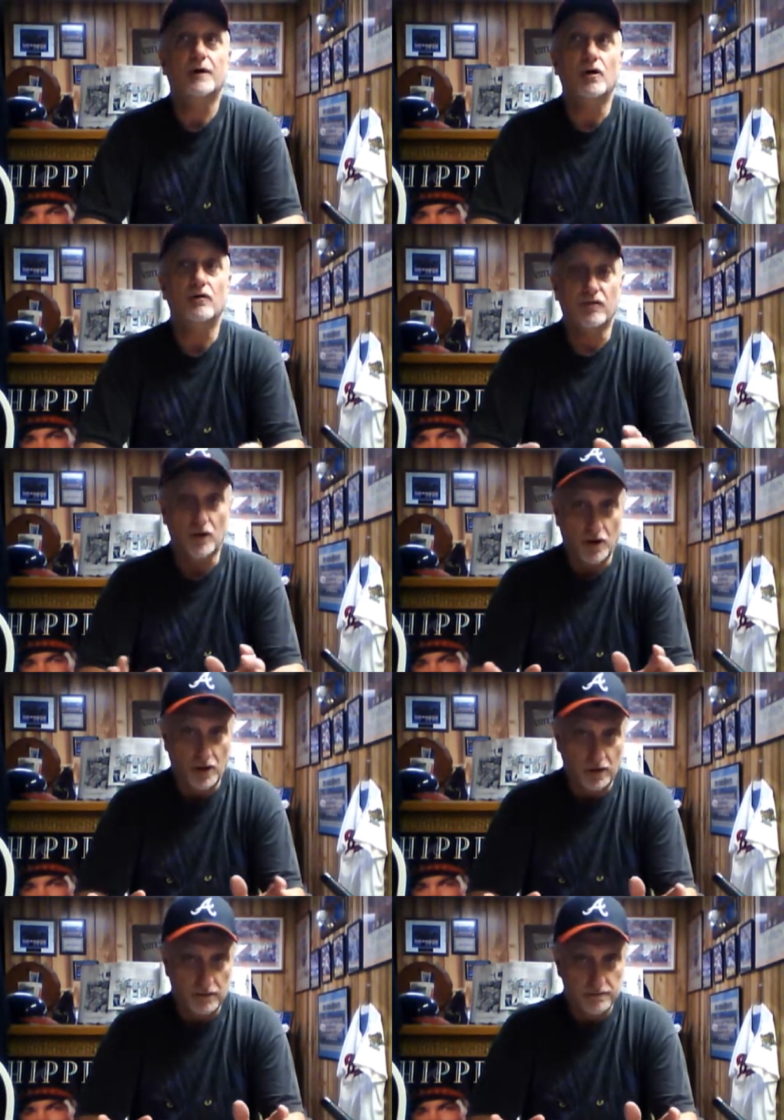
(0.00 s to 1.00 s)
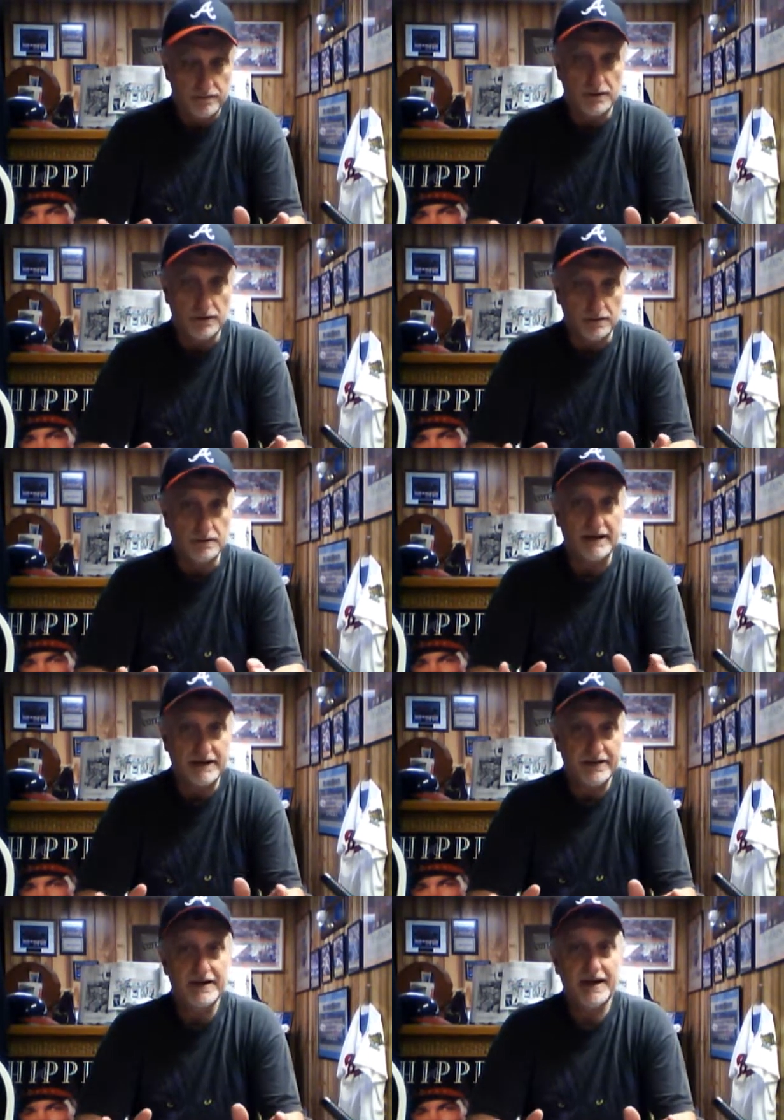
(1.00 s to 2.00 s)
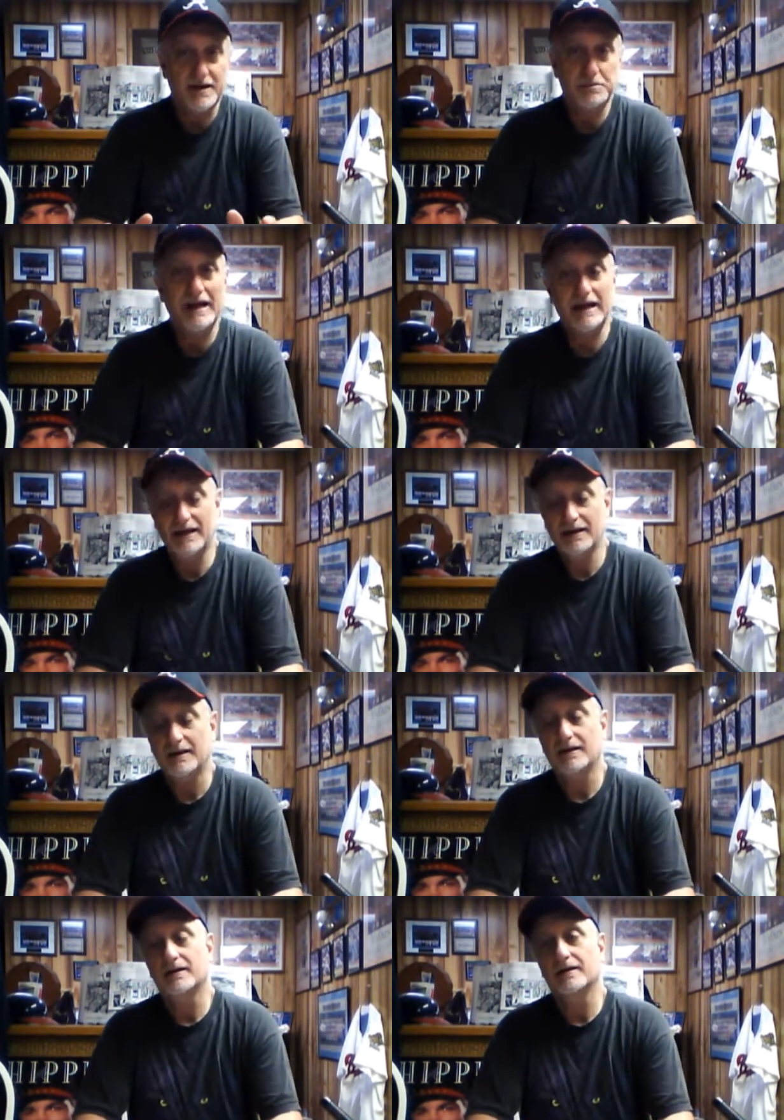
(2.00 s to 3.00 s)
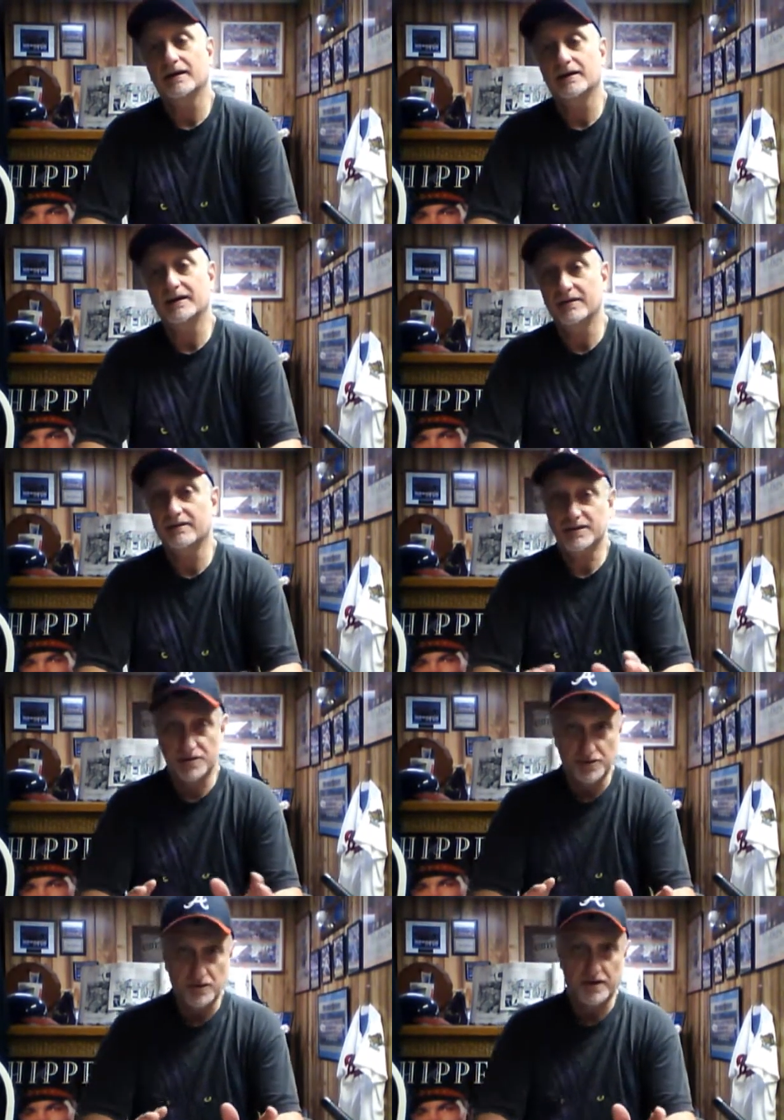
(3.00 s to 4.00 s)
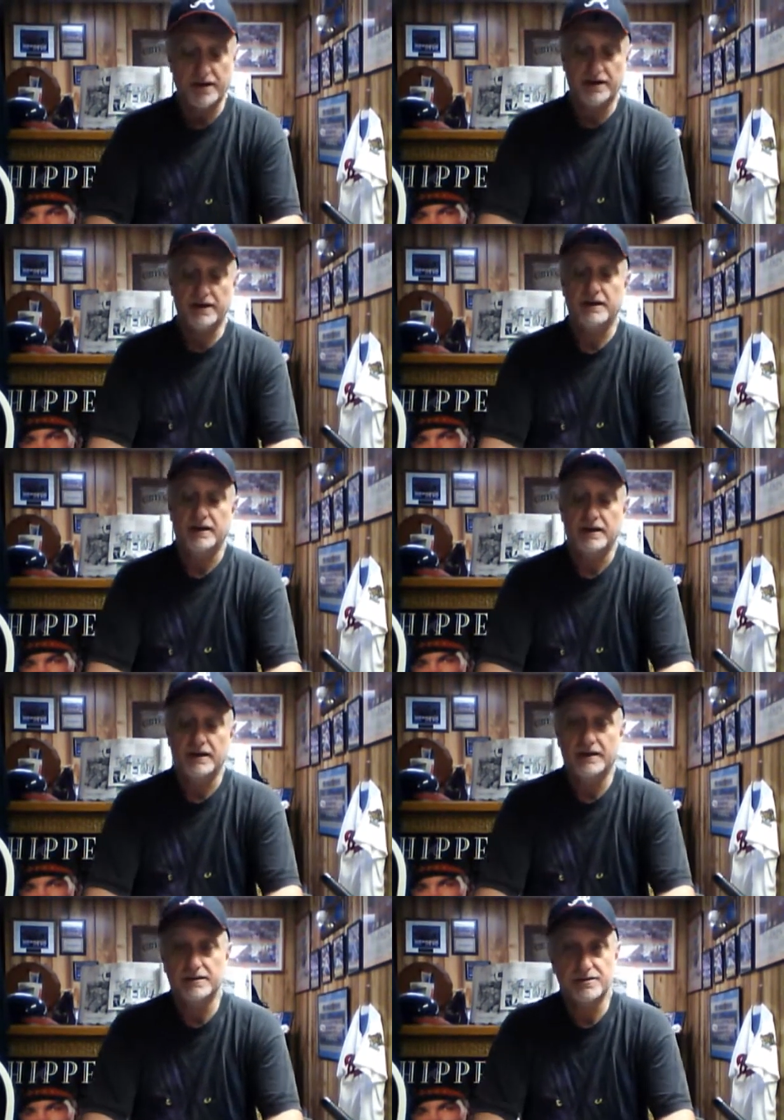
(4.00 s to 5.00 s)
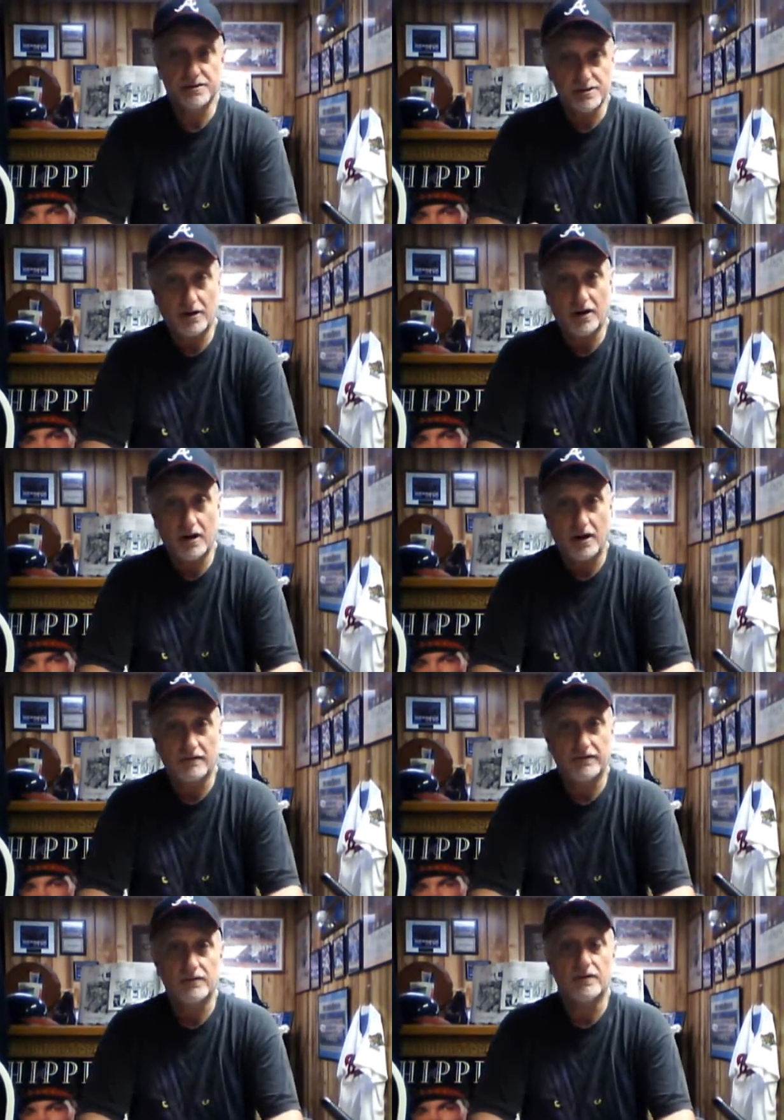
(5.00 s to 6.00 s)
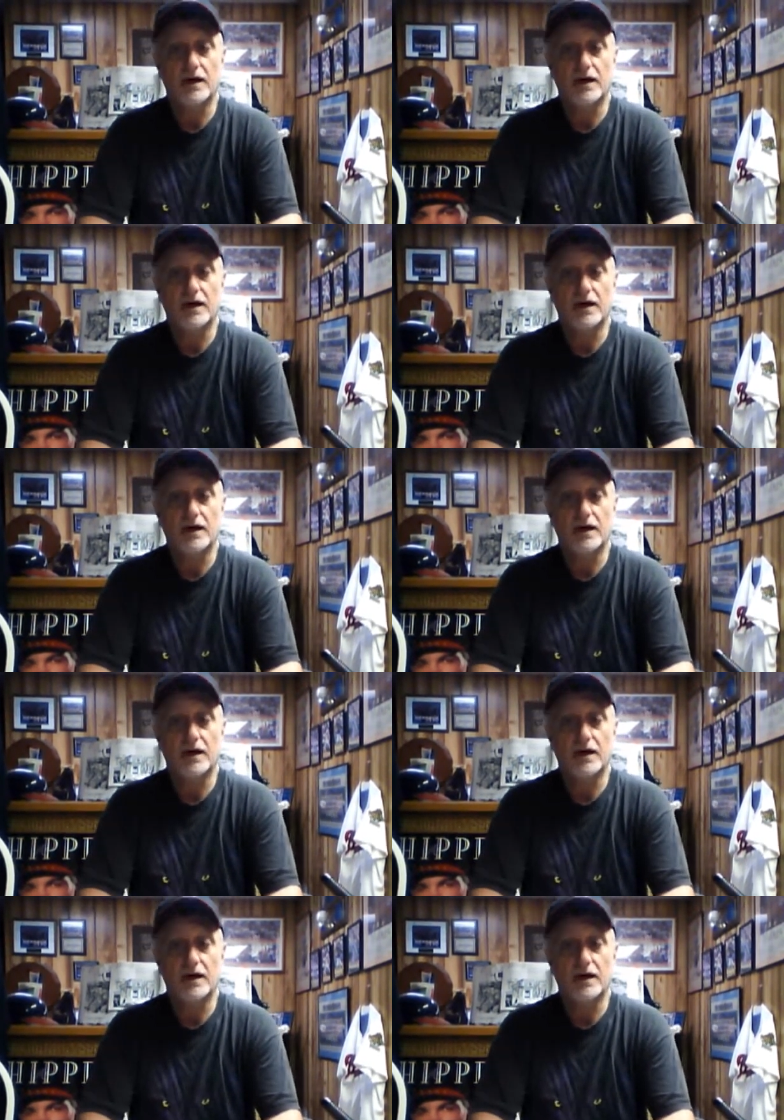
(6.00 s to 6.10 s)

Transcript: overall lengthy campaign in this general area, is to start off